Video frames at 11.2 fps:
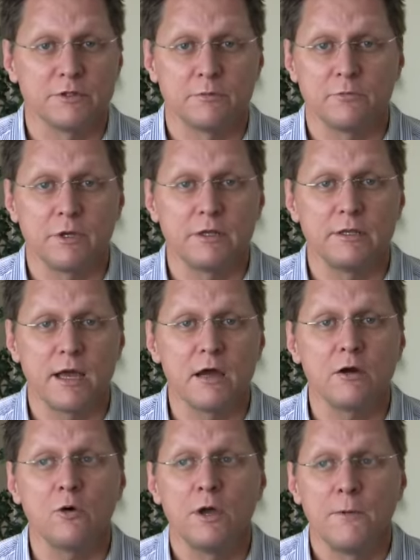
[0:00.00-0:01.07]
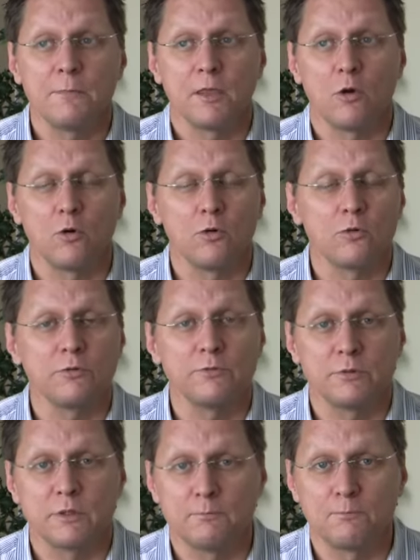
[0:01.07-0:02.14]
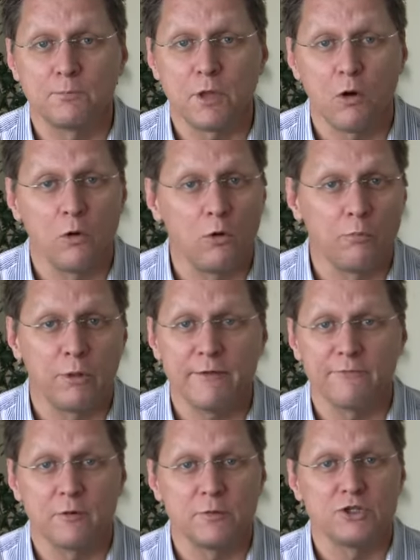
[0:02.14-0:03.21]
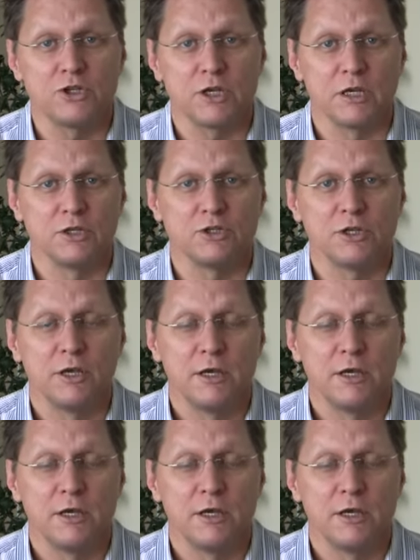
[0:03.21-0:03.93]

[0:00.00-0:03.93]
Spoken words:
And really now the whole platform has changed.